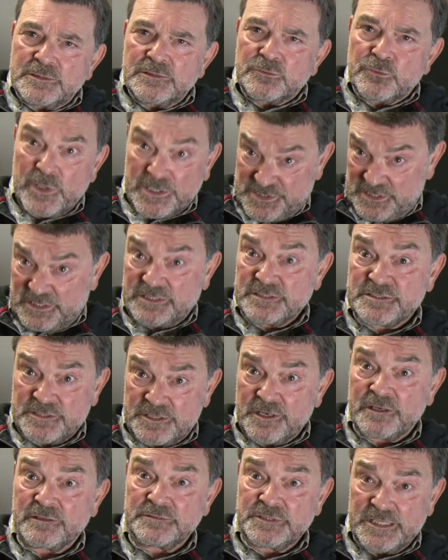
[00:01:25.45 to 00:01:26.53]
residents
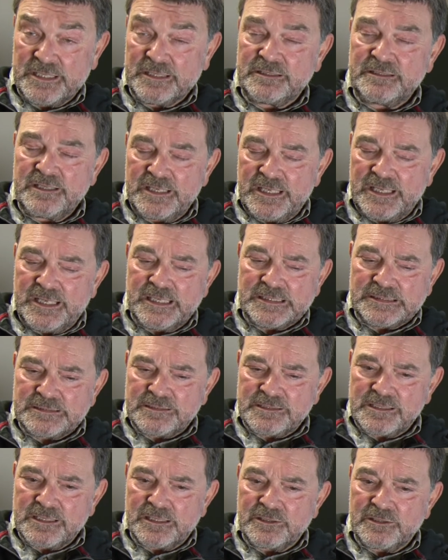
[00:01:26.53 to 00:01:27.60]
there did, and
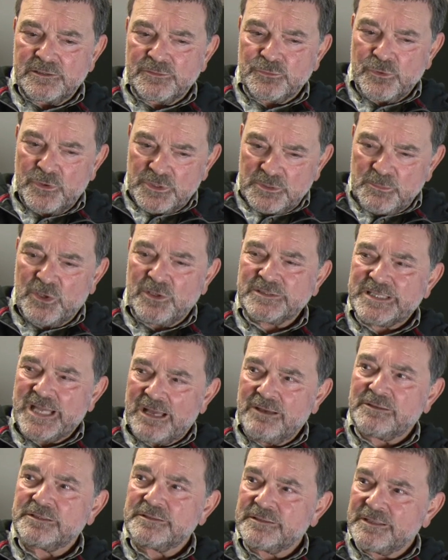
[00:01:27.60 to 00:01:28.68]
wrote them all
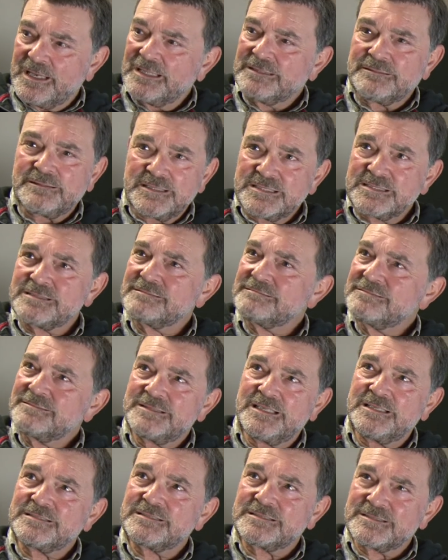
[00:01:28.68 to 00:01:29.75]
down and thought,
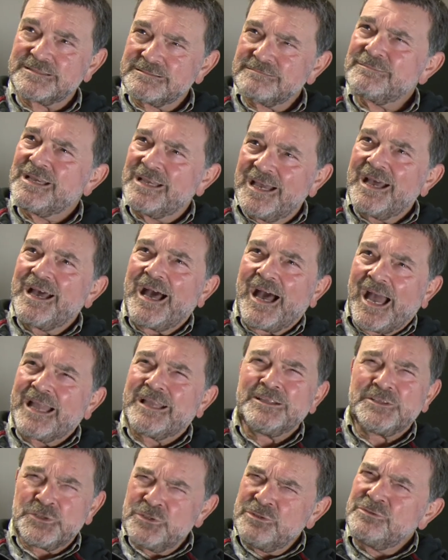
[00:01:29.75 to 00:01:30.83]
this, I
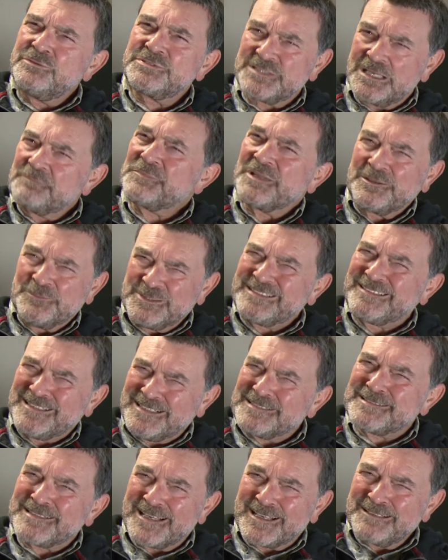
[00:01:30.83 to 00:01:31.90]
can do something with
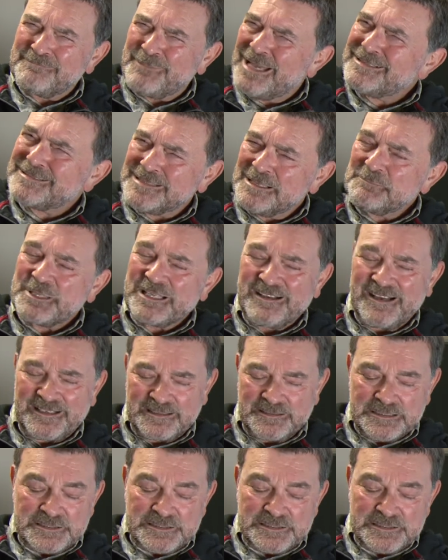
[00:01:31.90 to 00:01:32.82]
this. I can make something out of